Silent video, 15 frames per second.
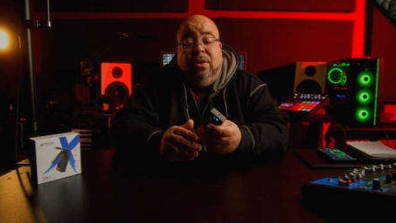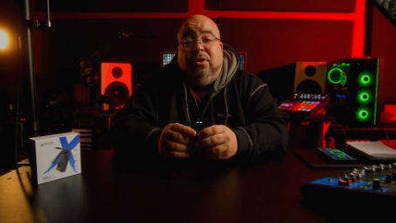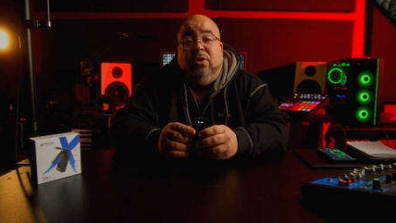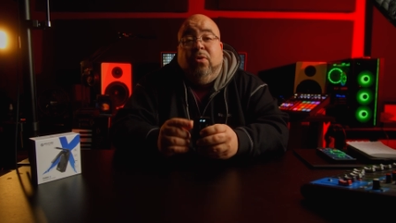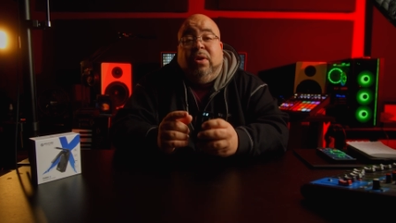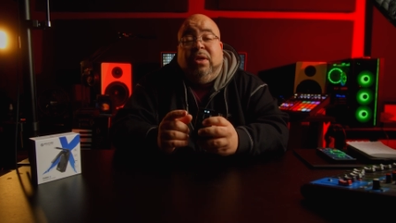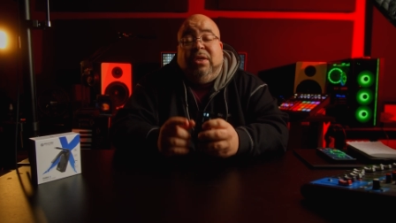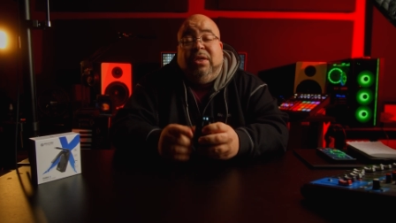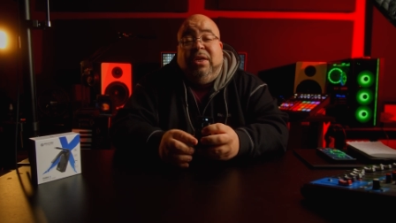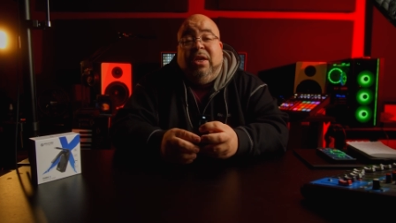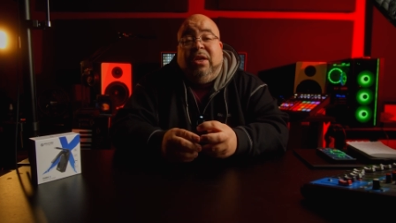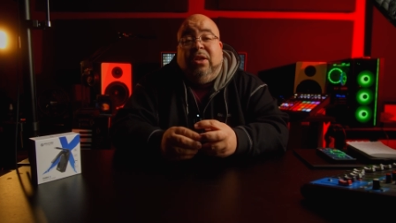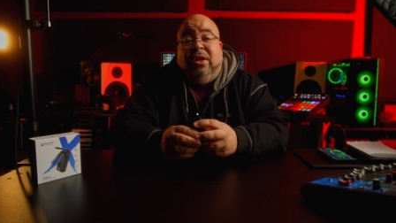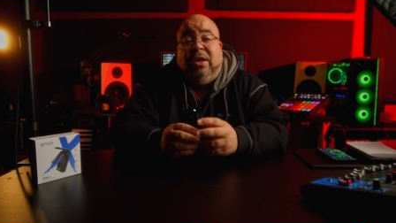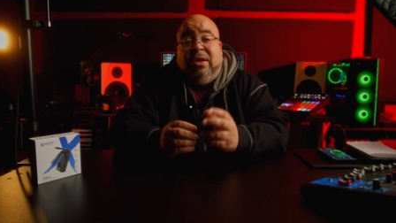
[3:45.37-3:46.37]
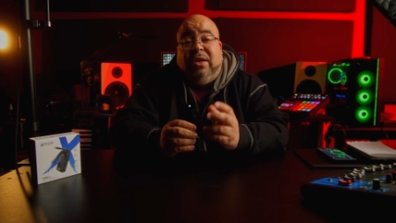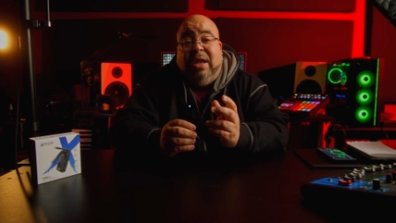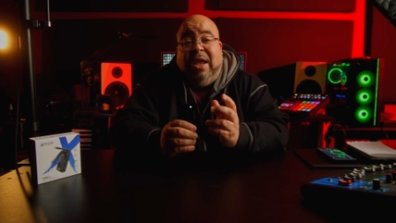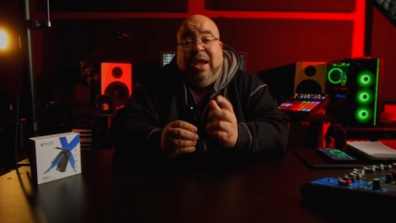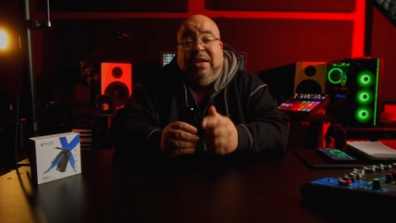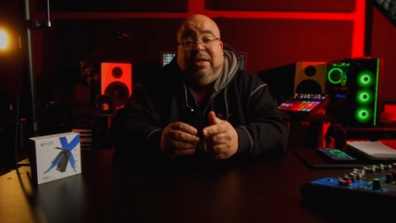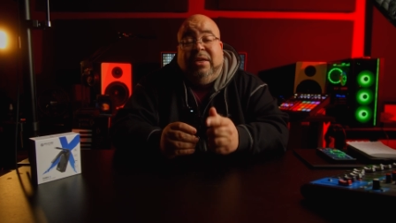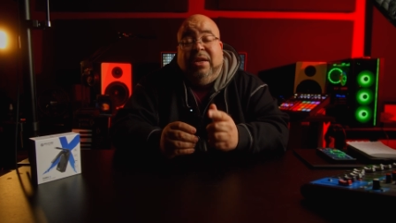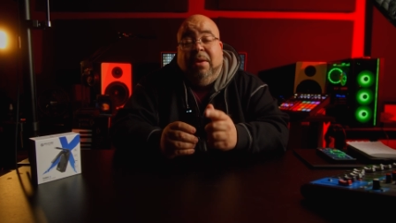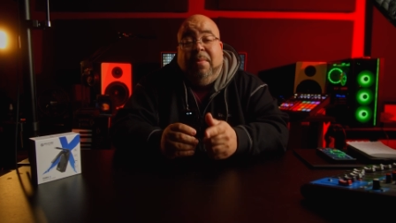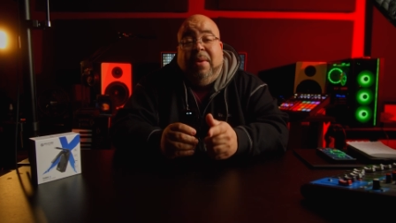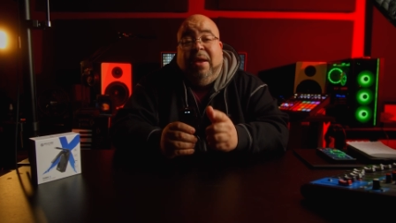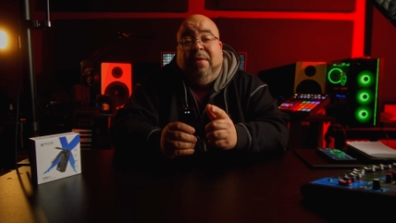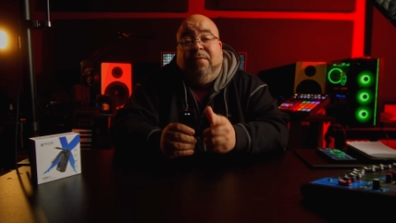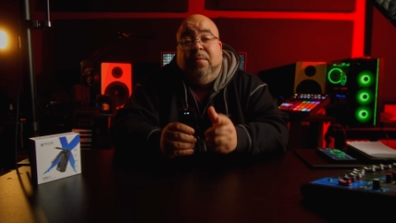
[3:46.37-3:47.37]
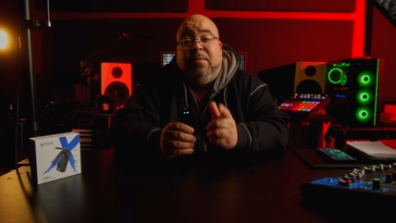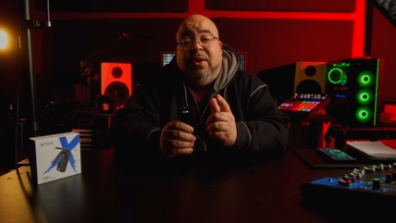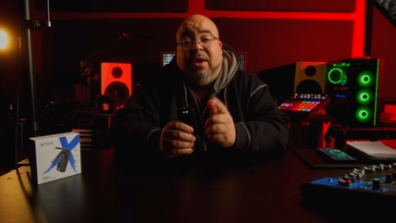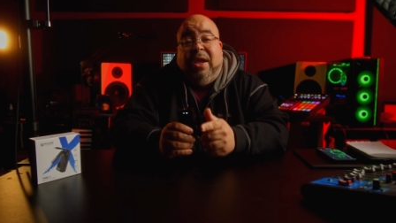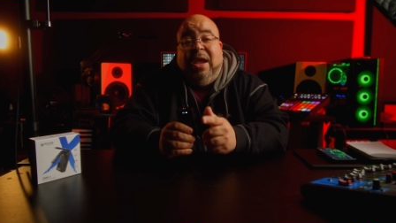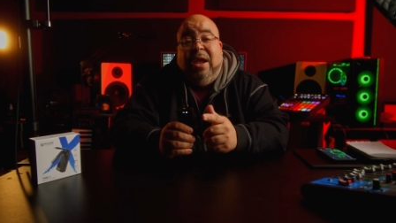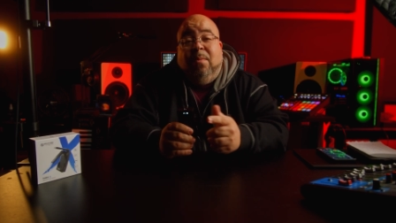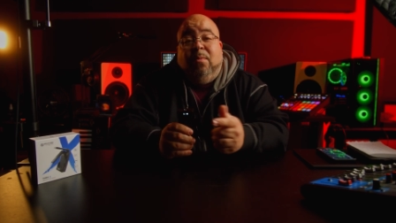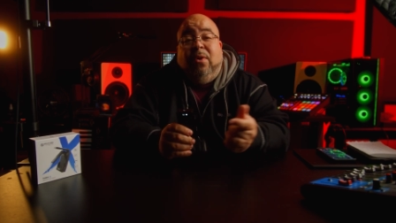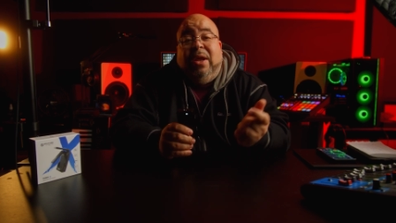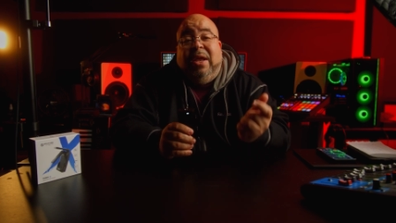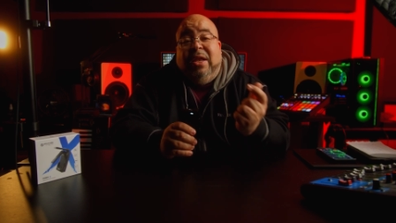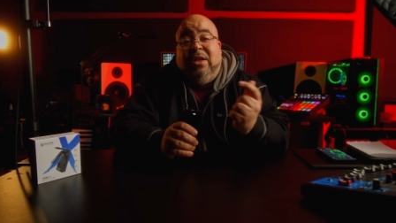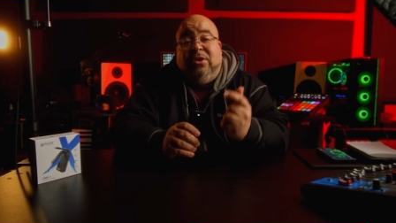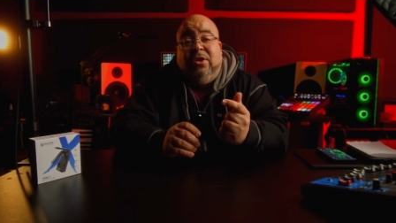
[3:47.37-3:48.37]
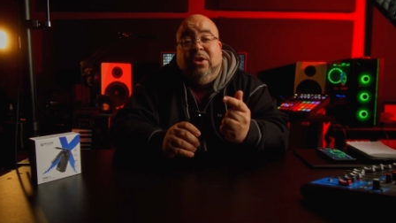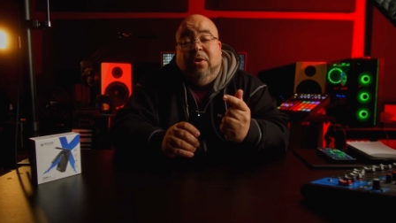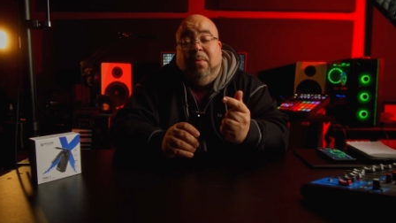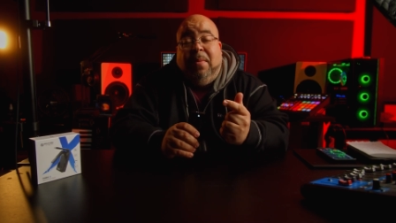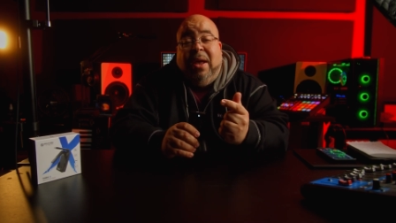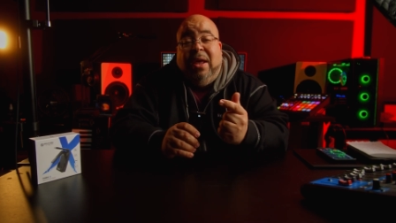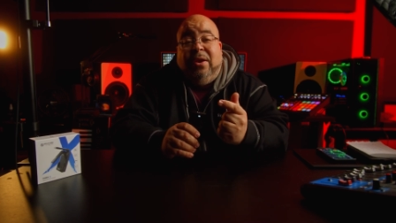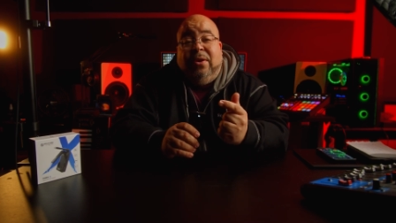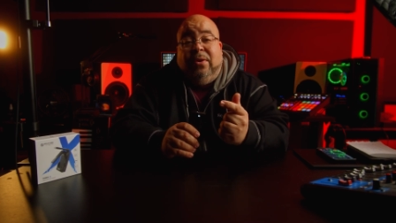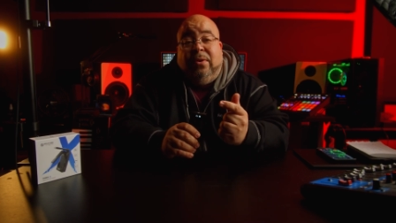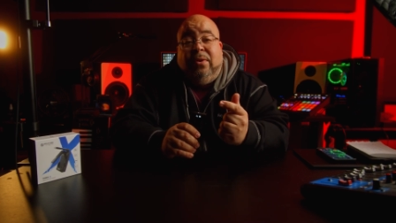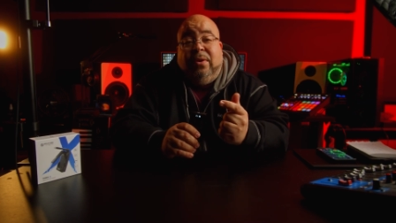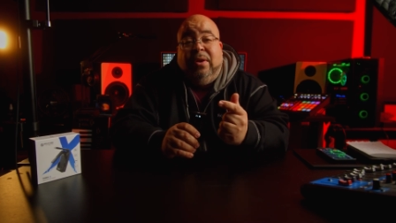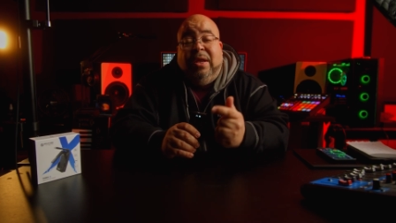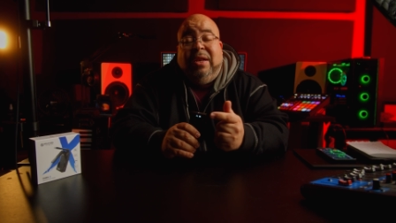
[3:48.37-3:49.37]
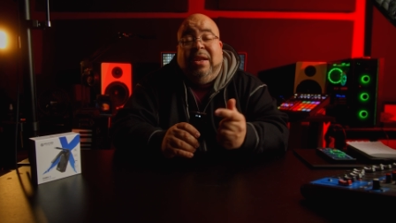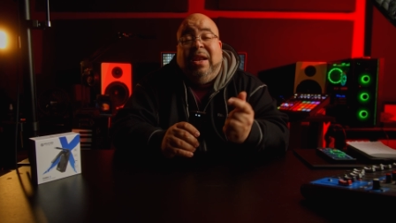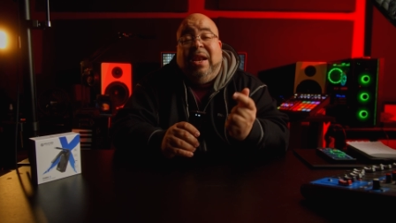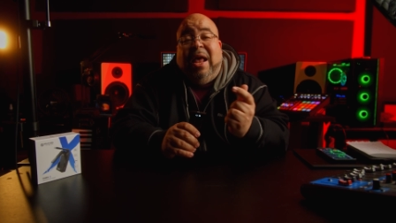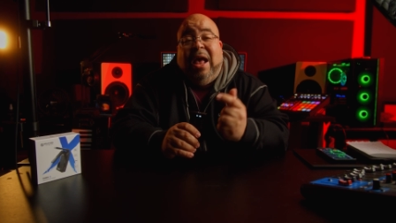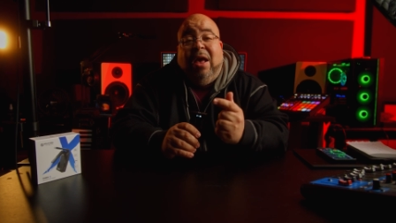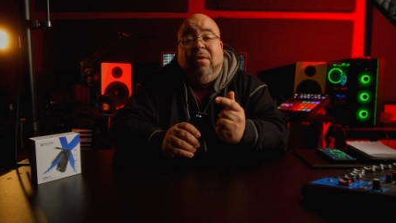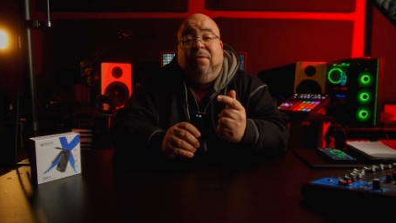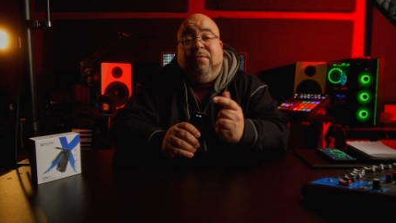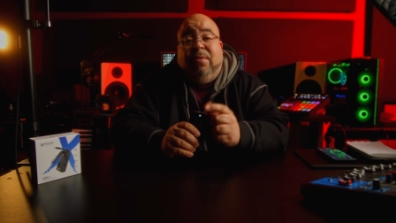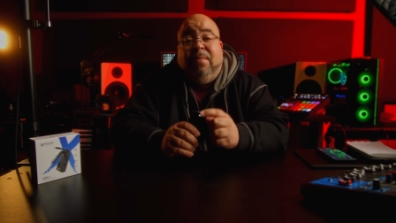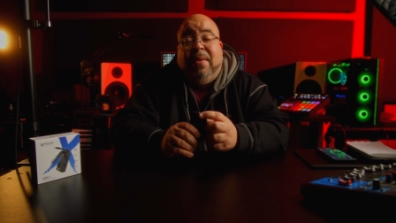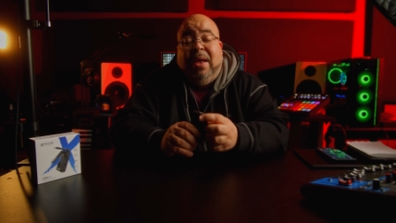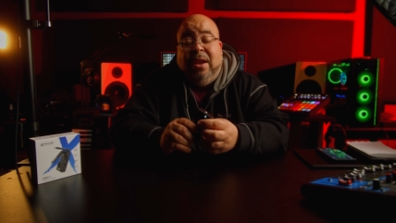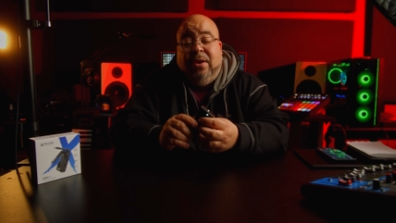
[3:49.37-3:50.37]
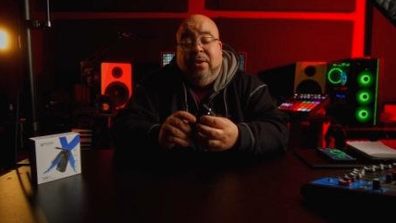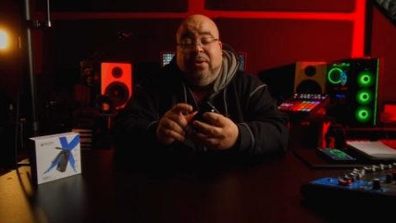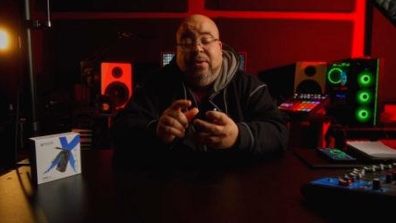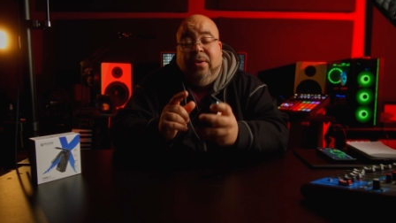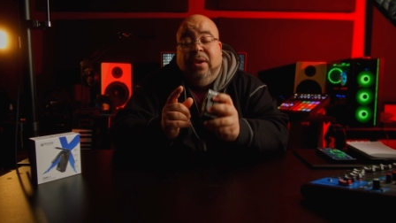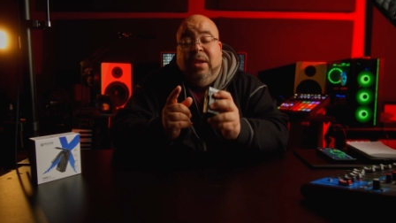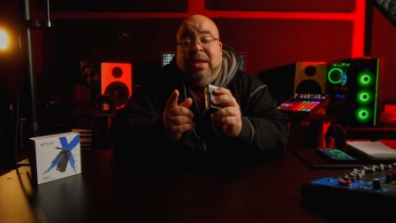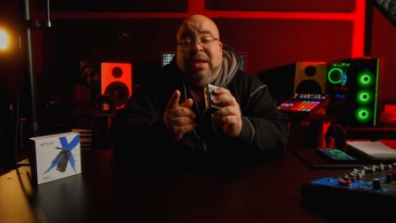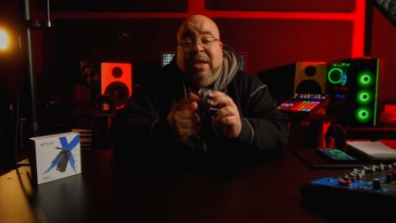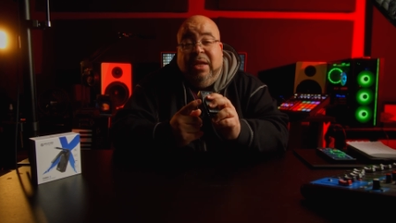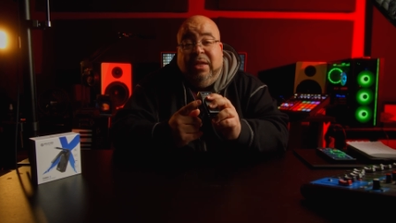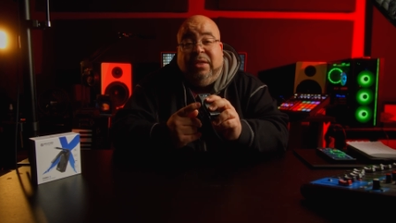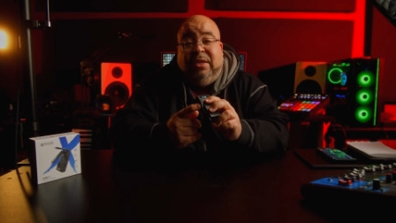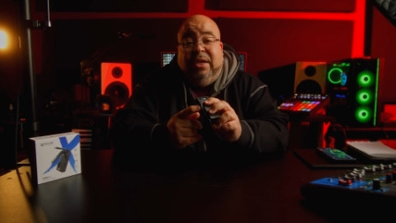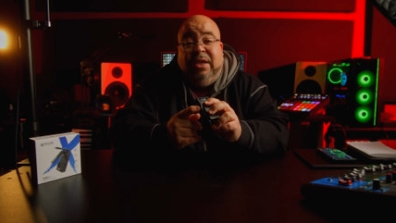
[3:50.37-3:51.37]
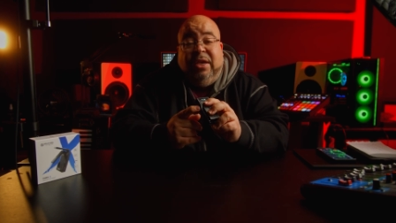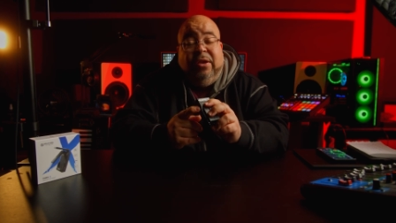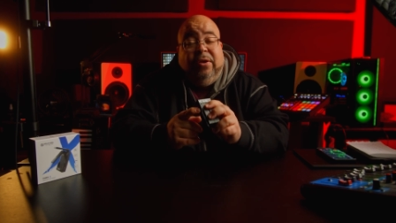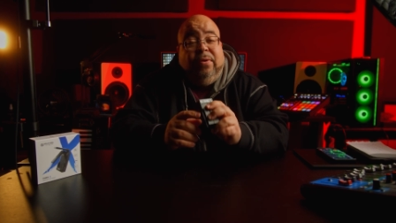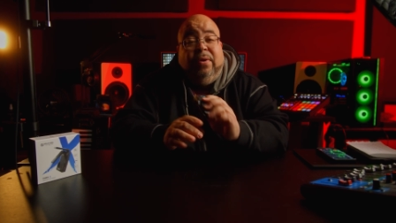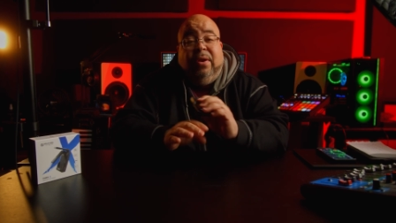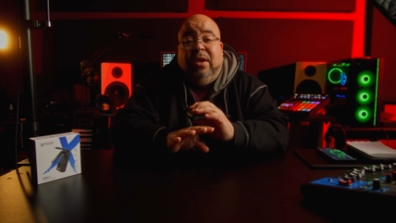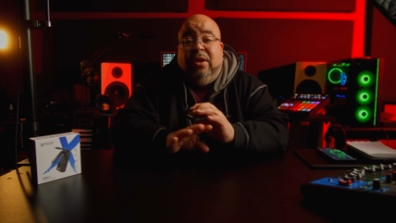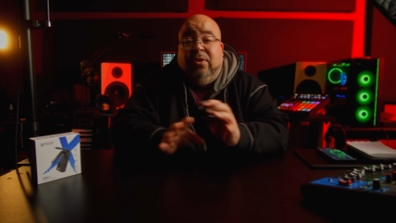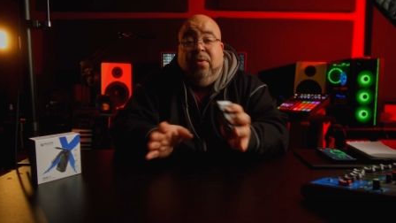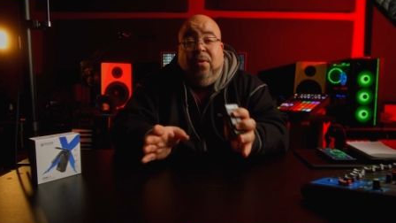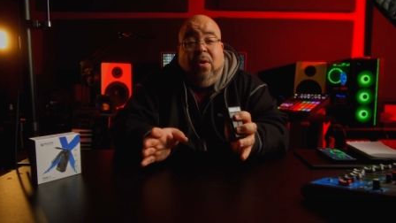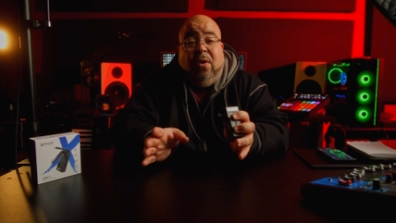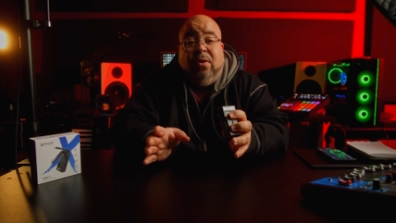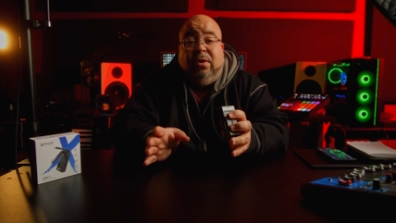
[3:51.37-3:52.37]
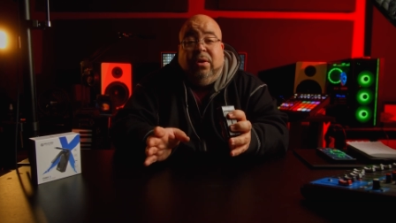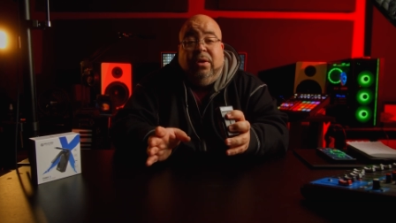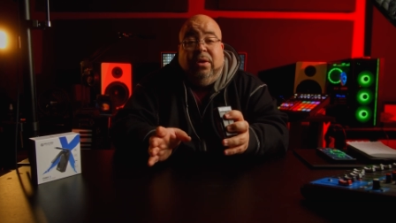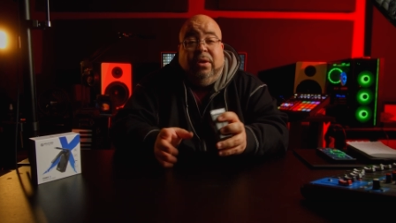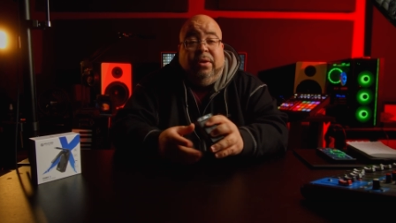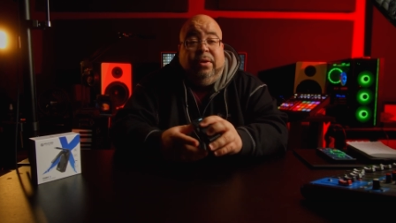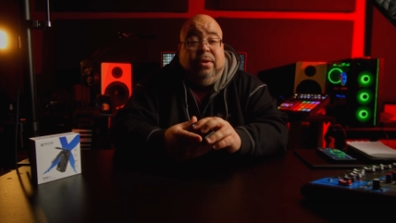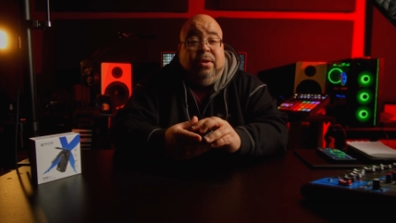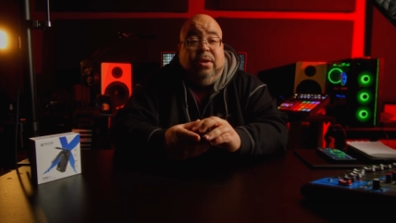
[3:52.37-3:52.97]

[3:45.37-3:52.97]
you can stick the, the, HDMI from your camera into your monitor and then out of your monitor into here and you're all good.